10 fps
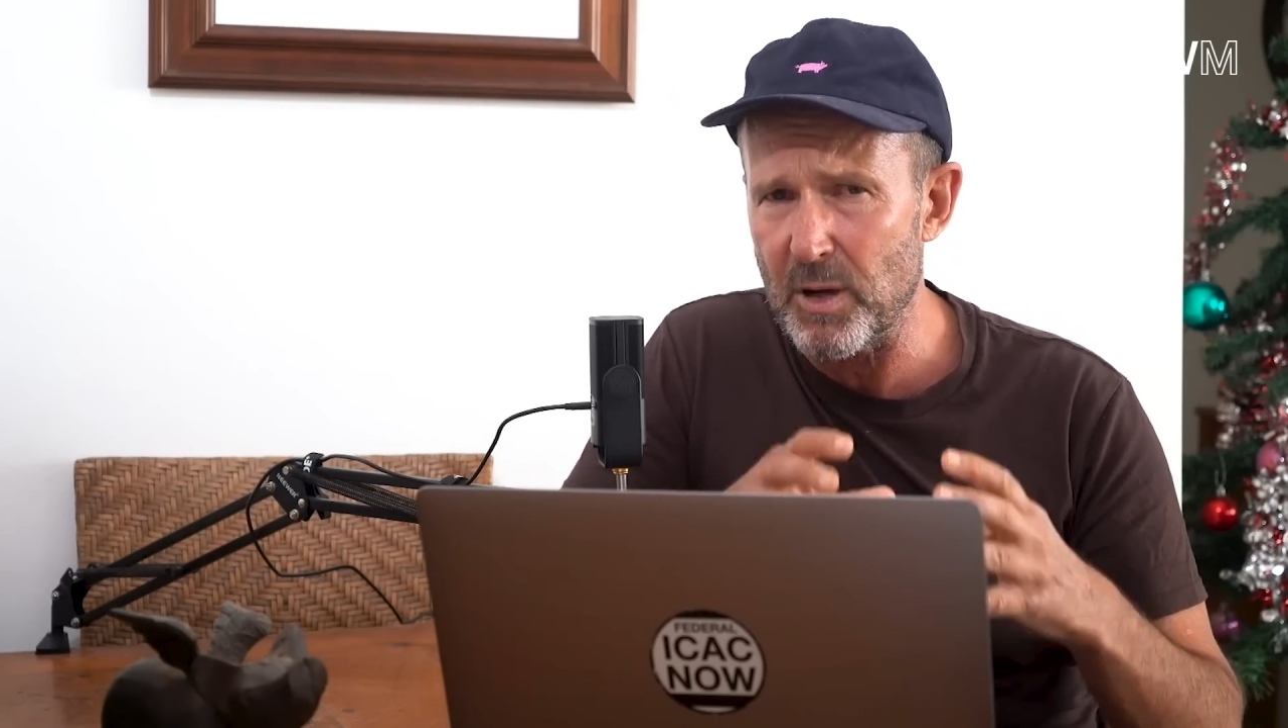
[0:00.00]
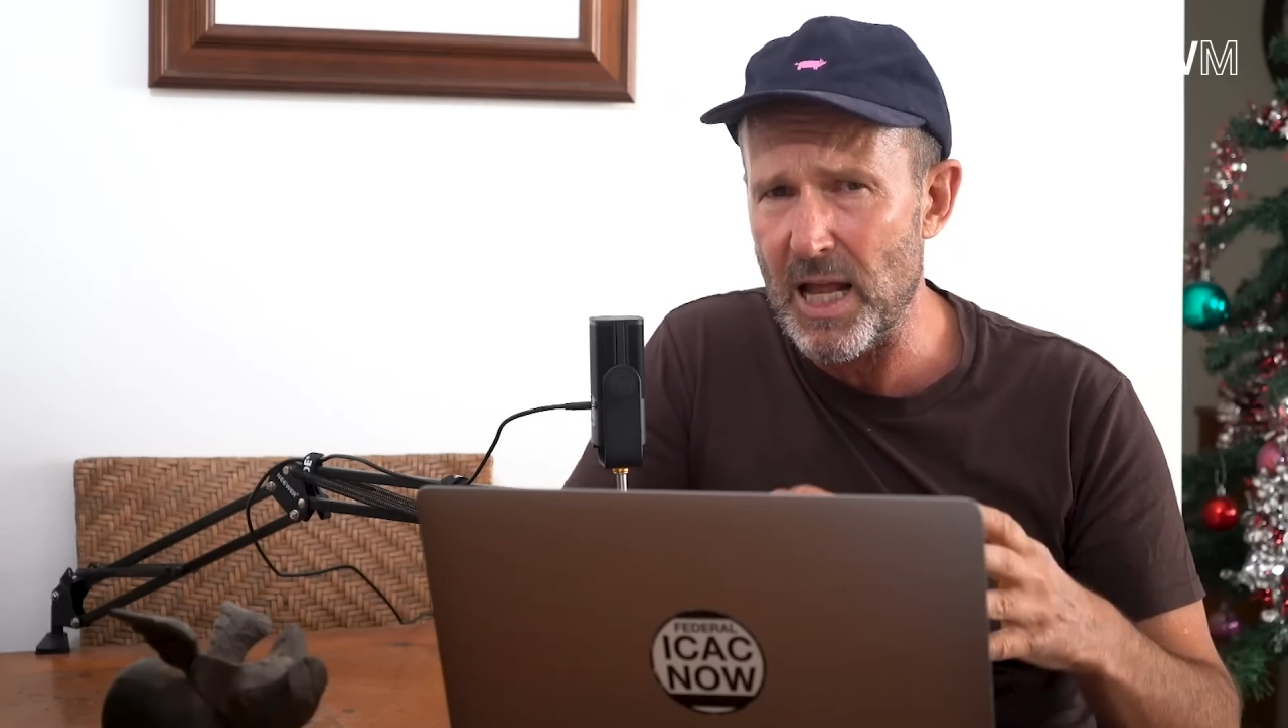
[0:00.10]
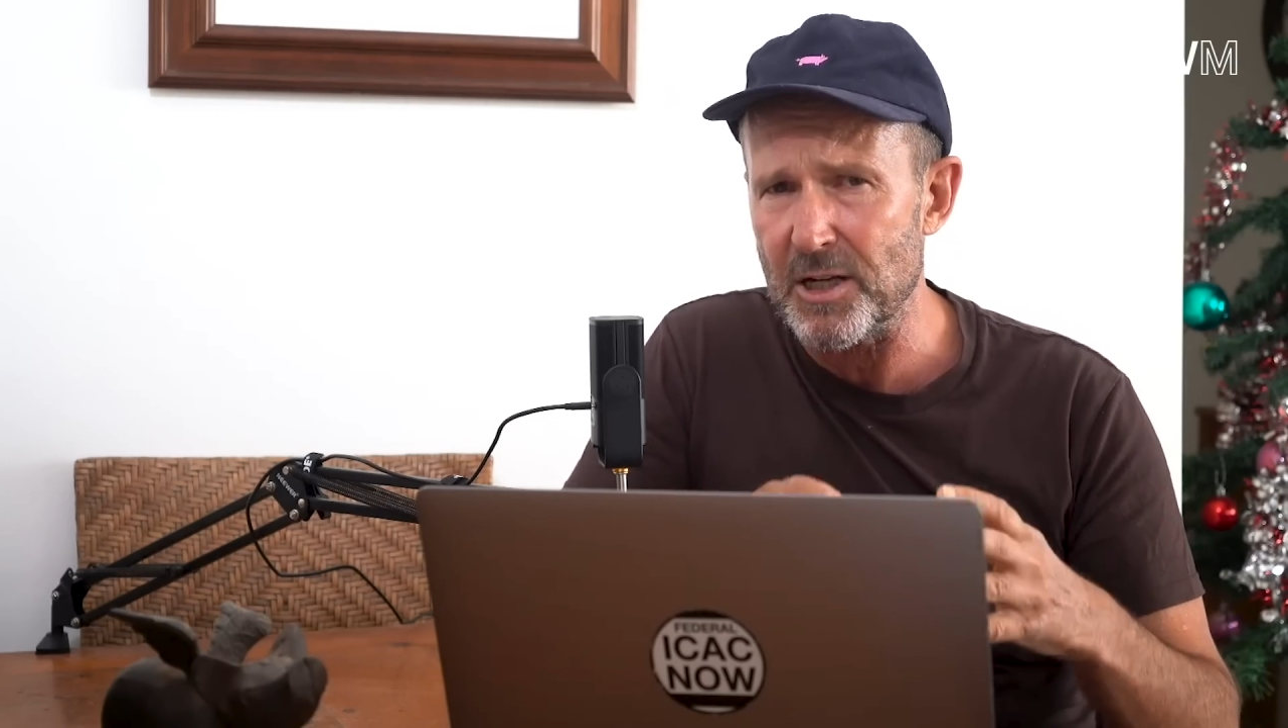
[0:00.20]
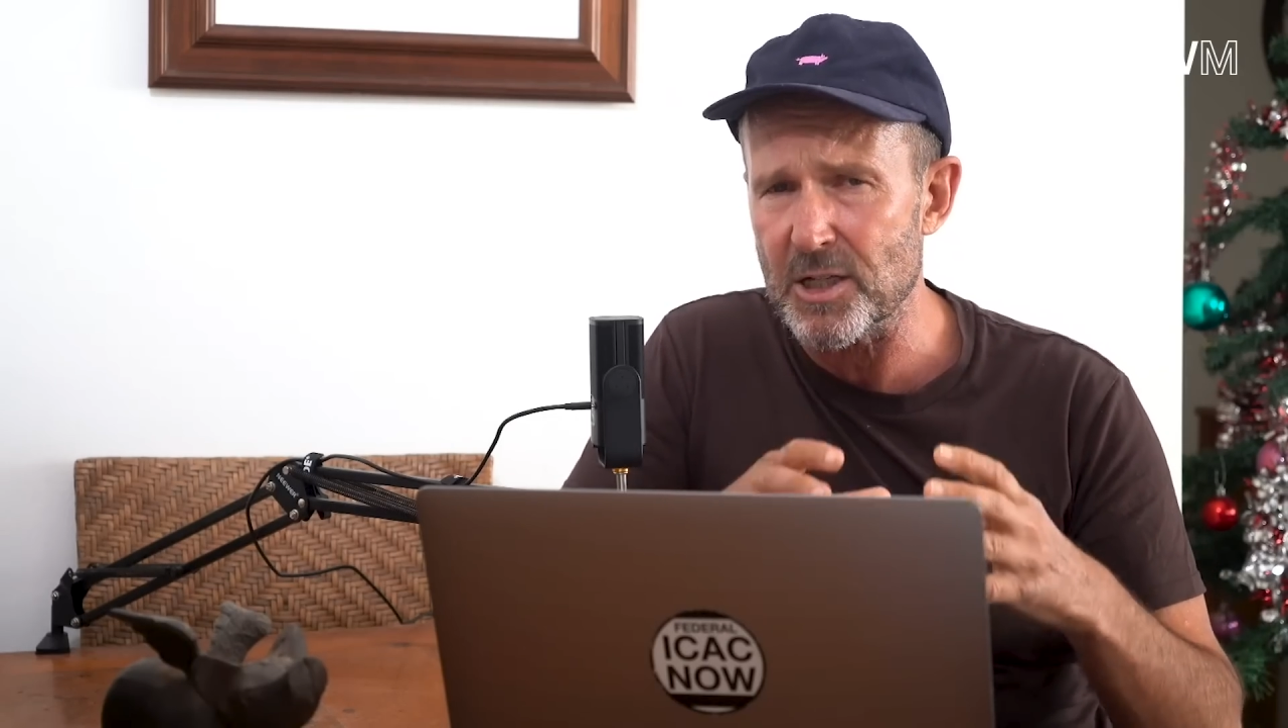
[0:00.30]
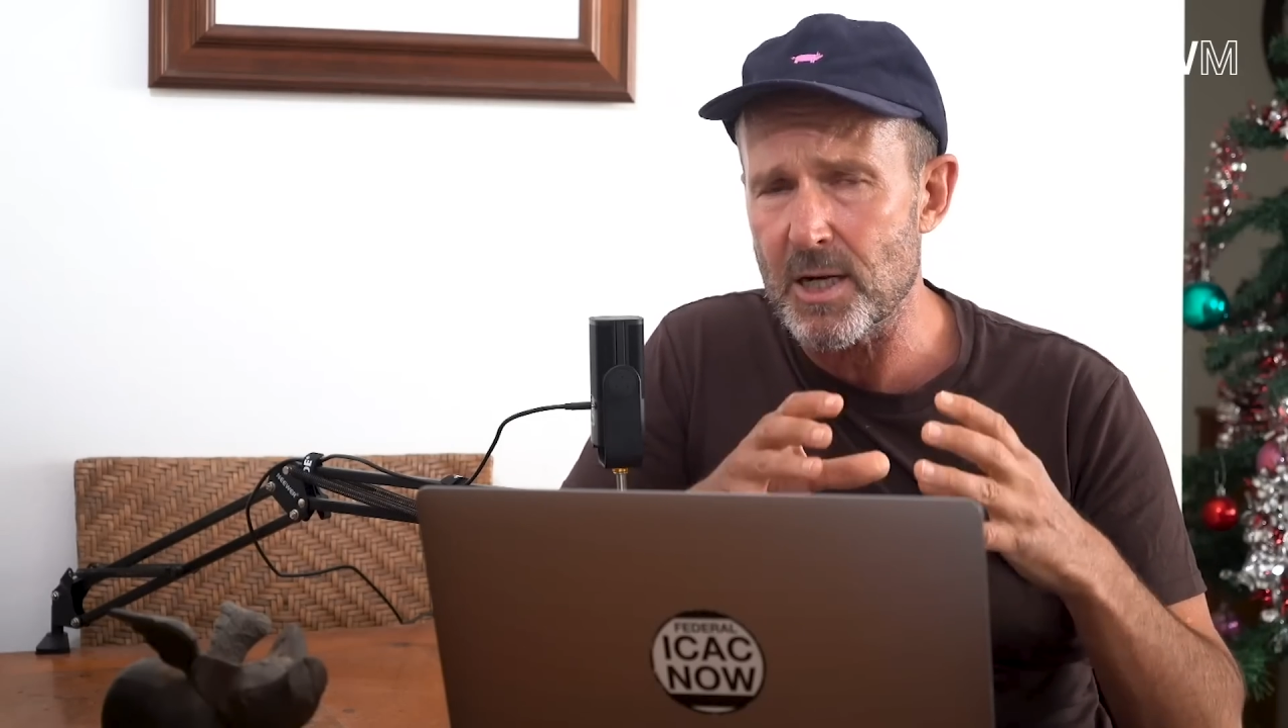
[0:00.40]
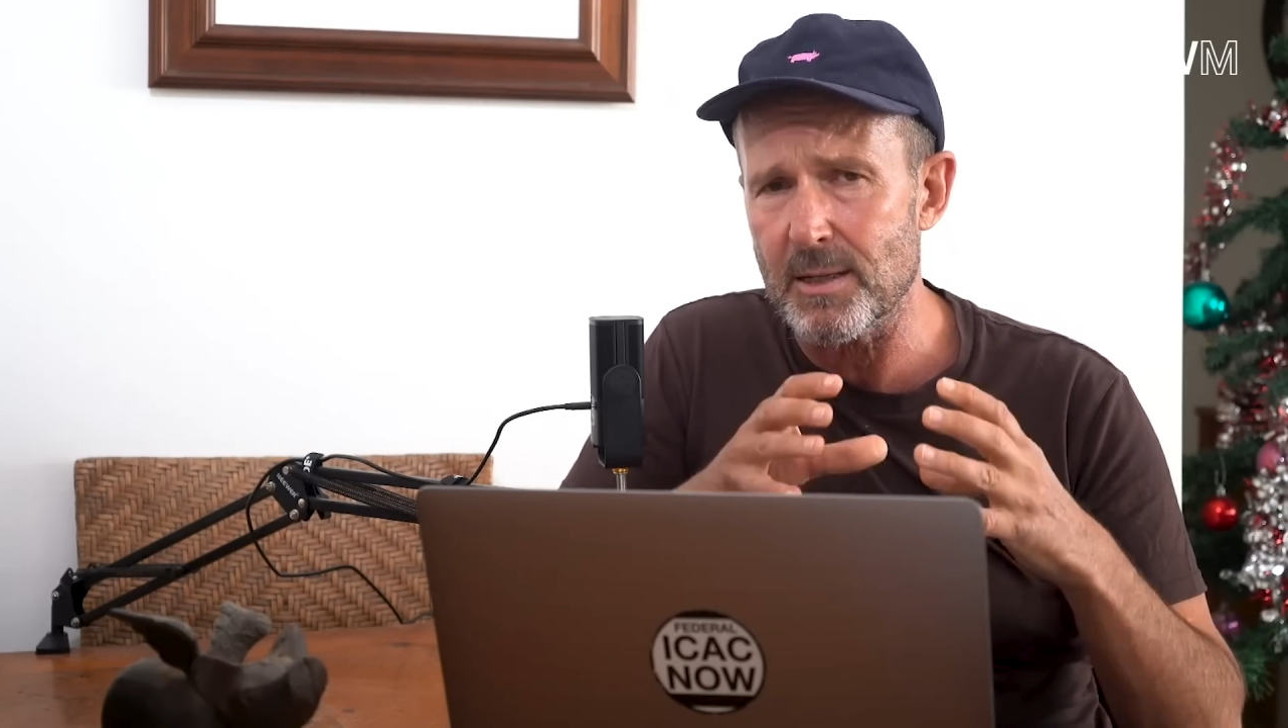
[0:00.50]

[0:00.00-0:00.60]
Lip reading: plunged